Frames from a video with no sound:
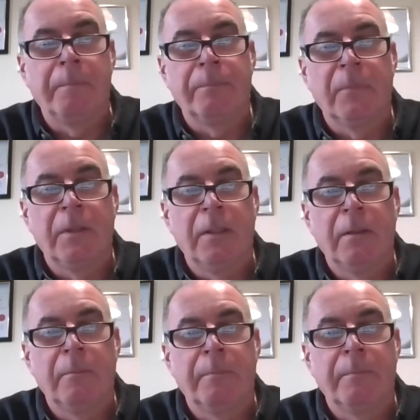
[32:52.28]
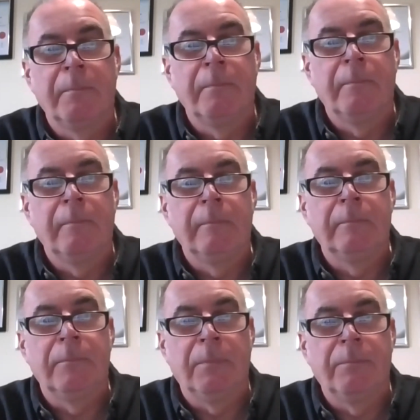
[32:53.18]
Yeah, so you'd condemn it
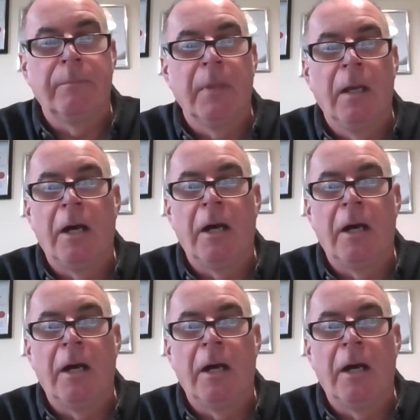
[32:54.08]
and